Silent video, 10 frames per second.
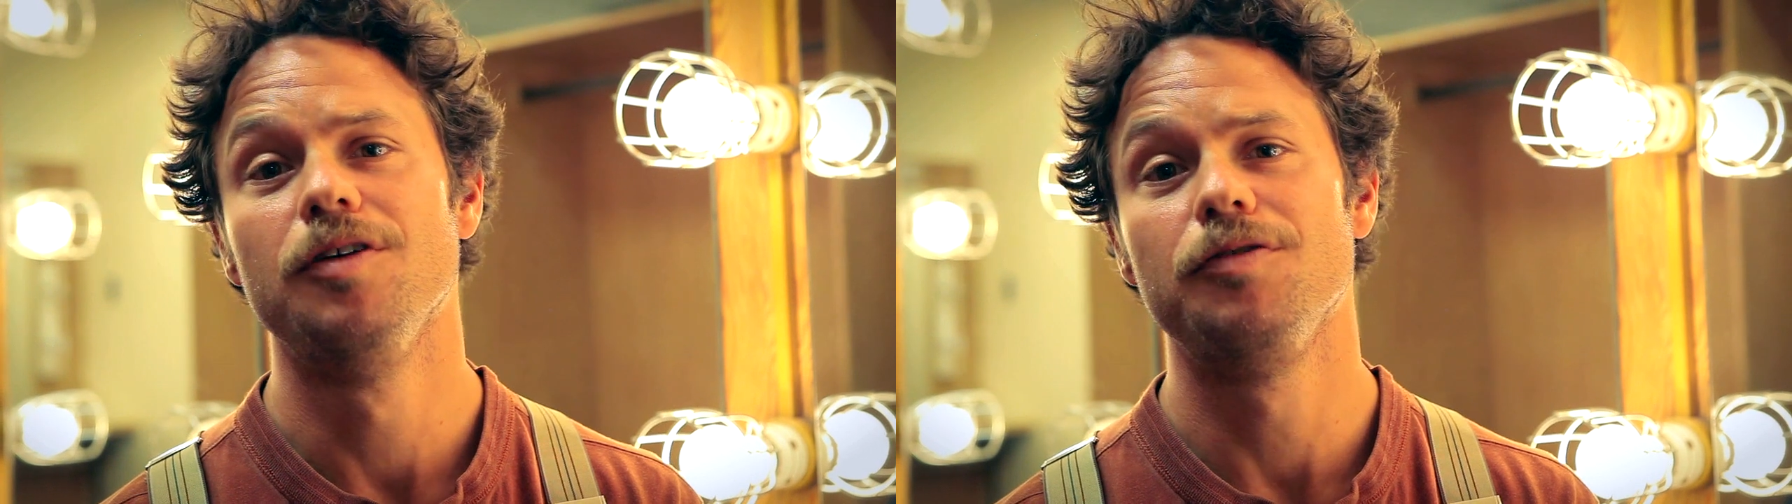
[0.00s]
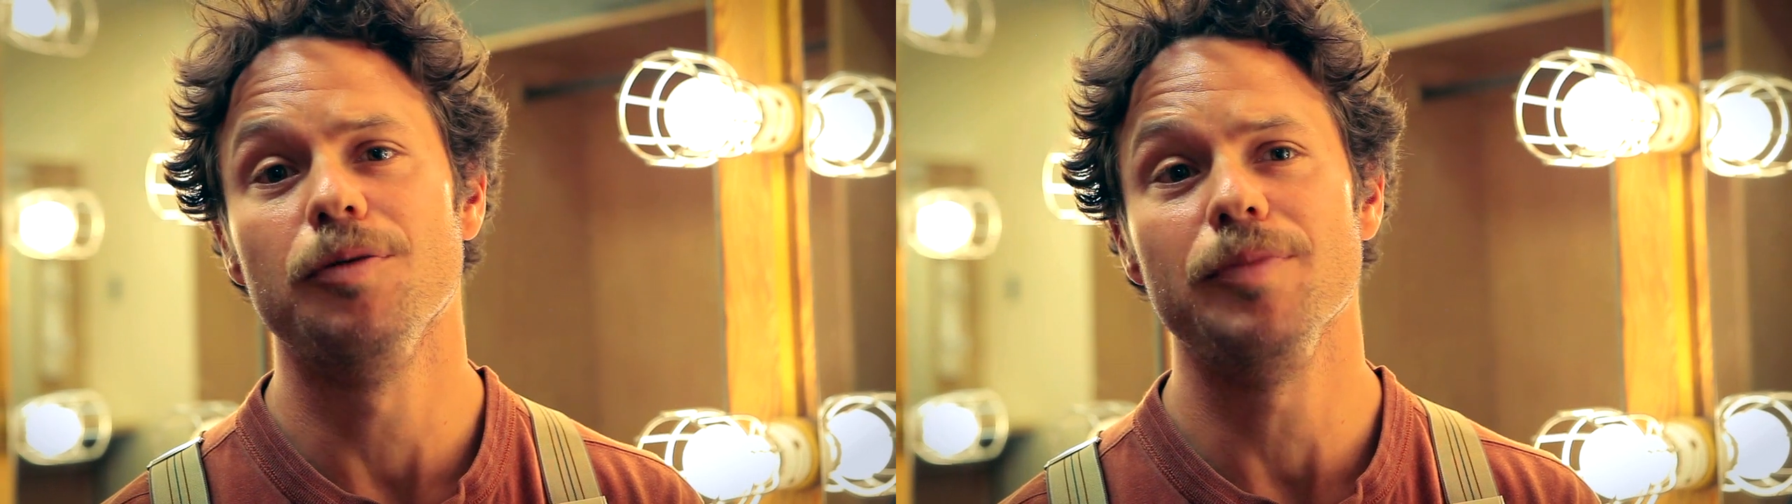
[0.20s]

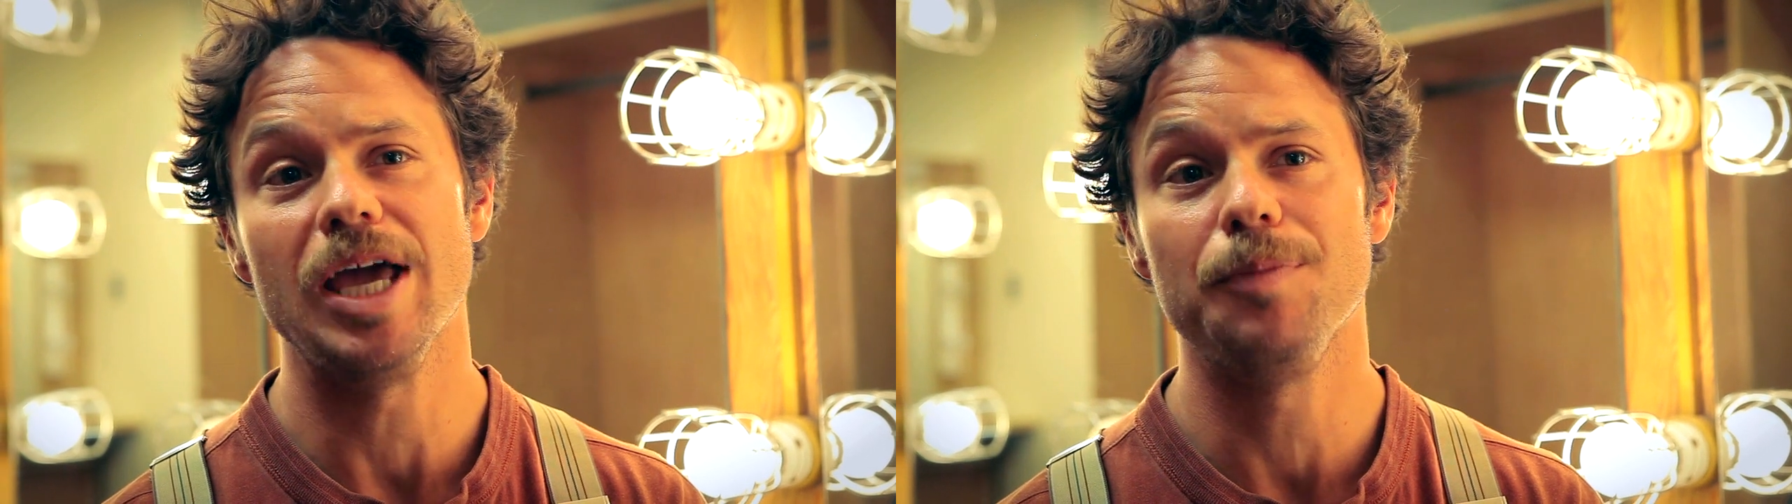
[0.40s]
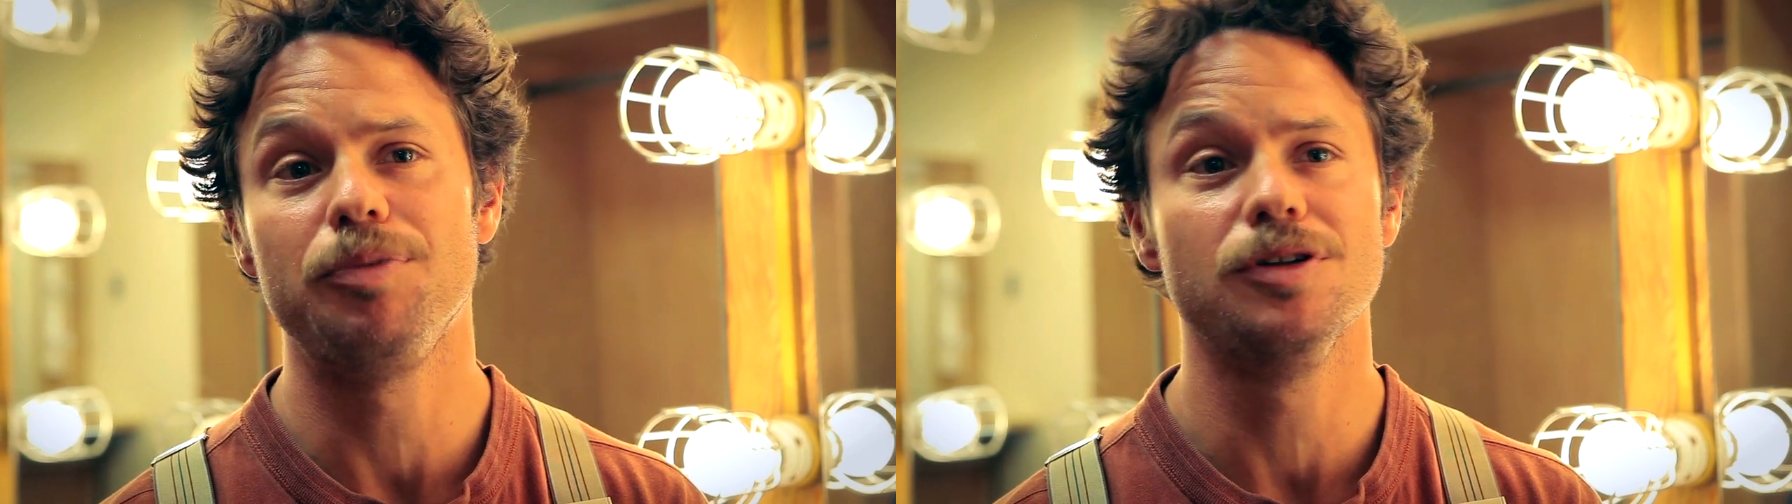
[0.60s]
from
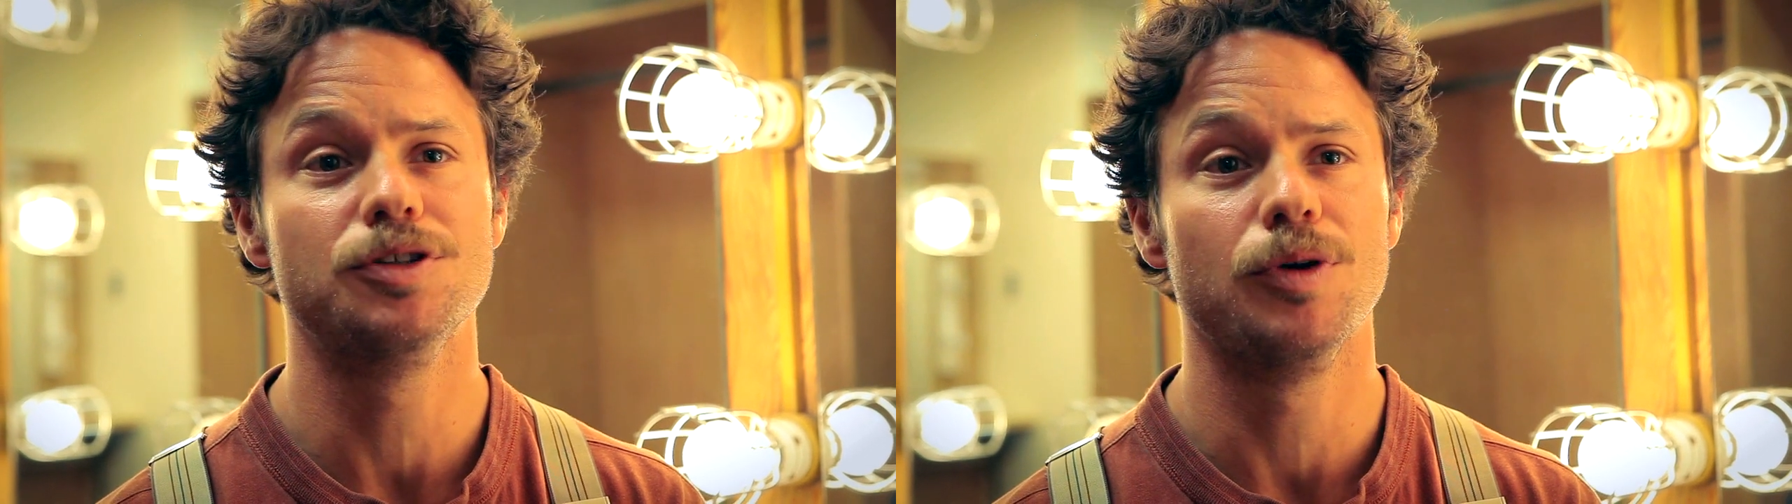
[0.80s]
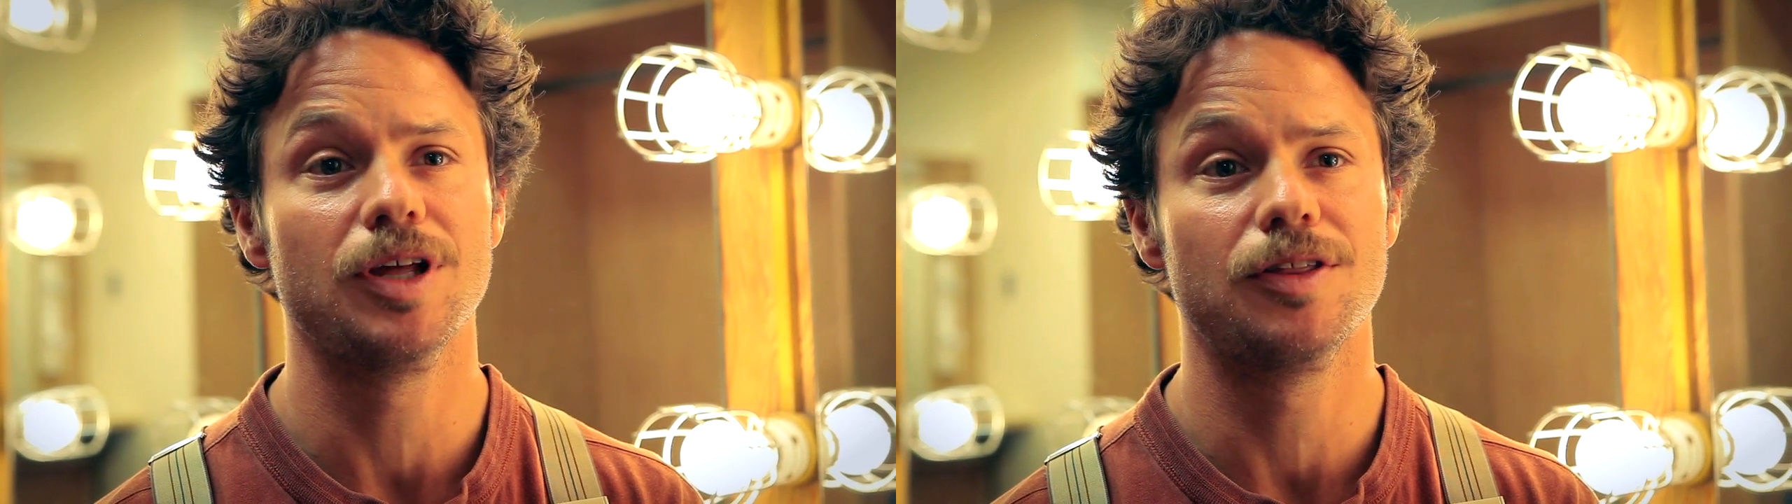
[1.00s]
April
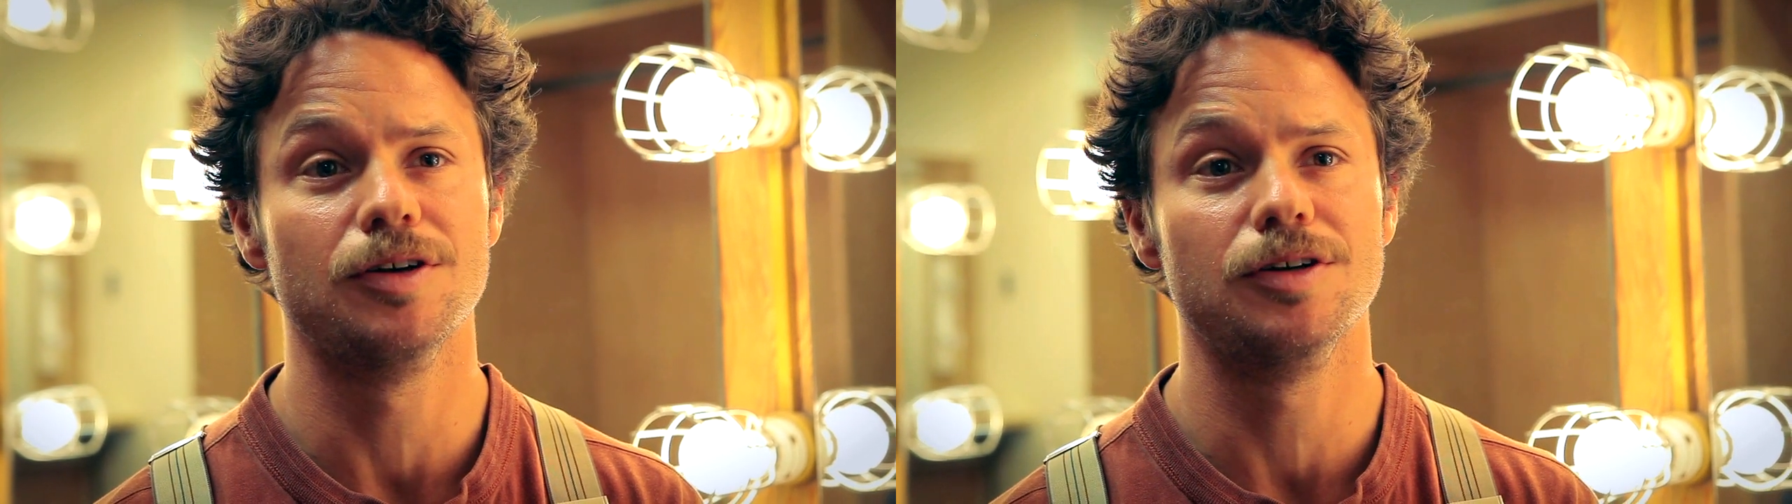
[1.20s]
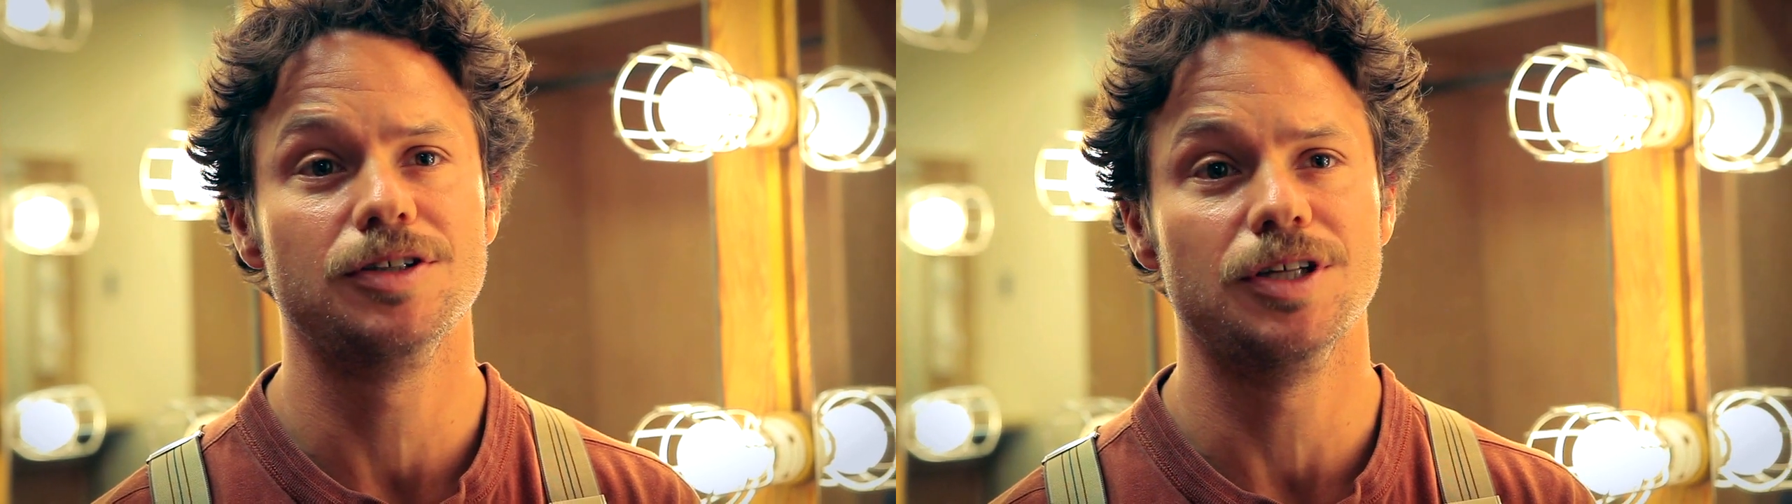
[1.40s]
23rd